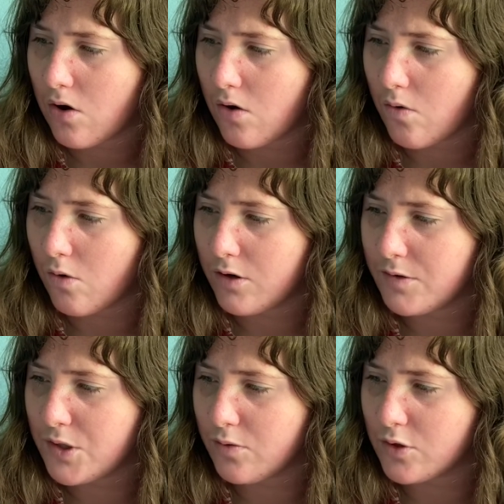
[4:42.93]
What if
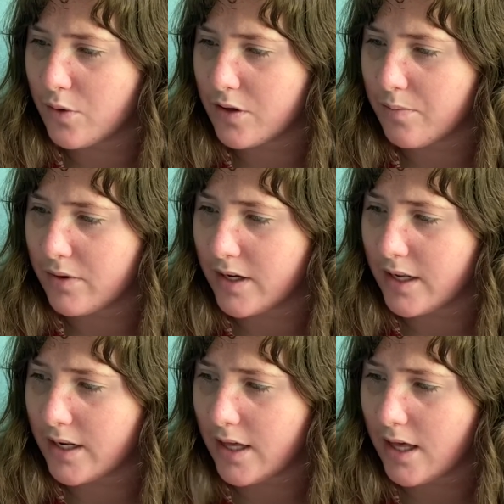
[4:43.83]
she was where the plane
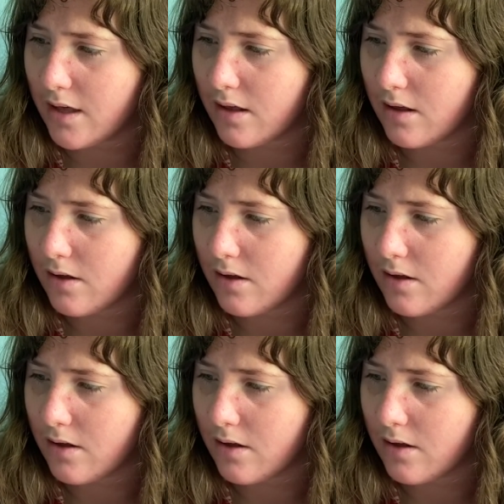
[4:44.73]
had hit?